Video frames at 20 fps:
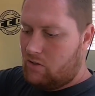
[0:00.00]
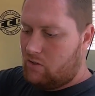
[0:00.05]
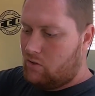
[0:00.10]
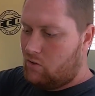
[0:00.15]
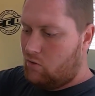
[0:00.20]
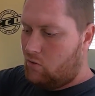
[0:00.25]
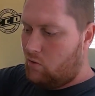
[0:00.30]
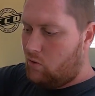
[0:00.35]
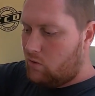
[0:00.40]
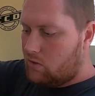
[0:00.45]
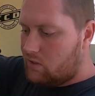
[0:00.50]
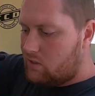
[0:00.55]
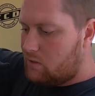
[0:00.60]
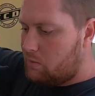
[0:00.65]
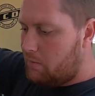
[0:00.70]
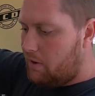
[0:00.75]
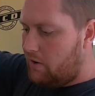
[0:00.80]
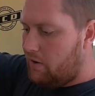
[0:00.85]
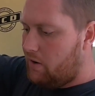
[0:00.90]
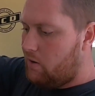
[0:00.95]
it took all the
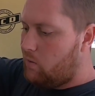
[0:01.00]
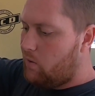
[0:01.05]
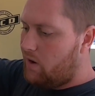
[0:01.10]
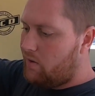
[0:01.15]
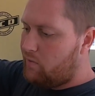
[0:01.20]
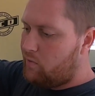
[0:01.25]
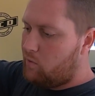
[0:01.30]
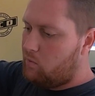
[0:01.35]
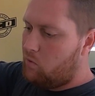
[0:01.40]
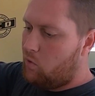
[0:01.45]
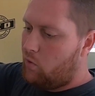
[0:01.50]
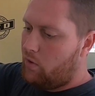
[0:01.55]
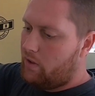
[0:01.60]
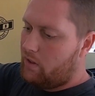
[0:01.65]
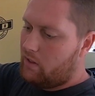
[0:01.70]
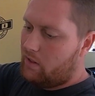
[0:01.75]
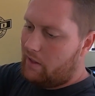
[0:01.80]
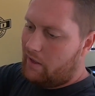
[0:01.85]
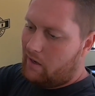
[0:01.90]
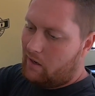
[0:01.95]
smearing away from the
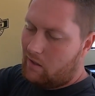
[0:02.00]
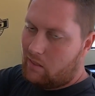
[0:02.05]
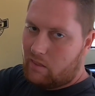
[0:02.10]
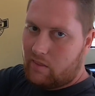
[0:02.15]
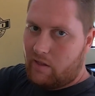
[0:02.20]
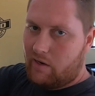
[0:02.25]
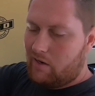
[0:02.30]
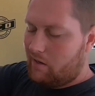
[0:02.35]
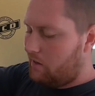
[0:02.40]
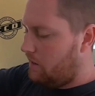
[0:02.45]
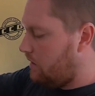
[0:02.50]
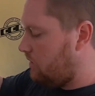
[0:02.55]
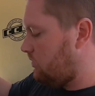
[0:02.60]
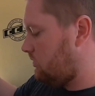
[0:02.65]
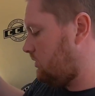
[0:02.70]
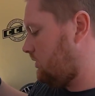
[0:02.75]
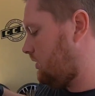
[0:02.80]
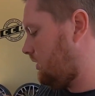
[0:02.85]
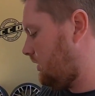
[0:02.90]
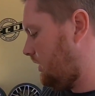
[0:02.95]
oil and it thinned it
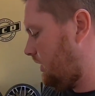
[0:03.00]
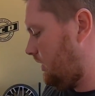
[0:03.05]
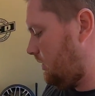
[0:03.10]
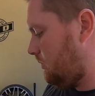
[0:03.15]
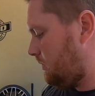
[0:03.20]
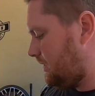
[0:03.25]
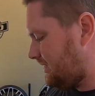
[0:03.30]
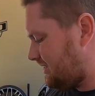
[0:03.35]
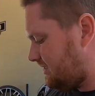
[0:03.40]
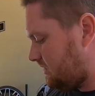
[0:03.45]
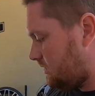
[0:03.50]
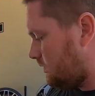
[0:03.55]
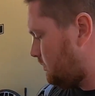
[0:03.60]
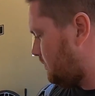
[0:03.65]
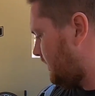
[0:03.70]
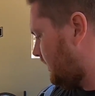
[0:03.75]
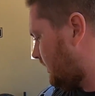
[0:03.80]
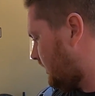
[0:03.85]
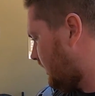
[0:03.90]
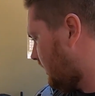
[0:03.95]
out. I
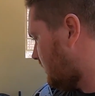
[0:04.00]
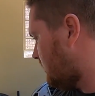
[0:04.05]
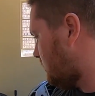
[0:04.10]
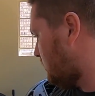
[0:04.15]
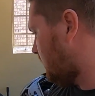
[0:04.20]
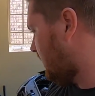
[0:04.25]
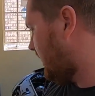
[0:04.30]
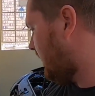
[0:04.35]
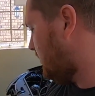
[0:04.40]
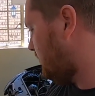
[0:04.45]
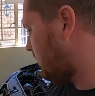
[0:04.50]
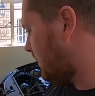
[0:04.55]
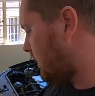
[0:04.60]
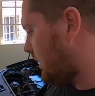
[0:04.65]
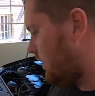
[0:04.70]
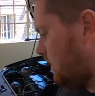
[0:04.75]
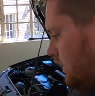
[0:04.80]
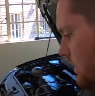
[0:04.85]
suspect that's what happened.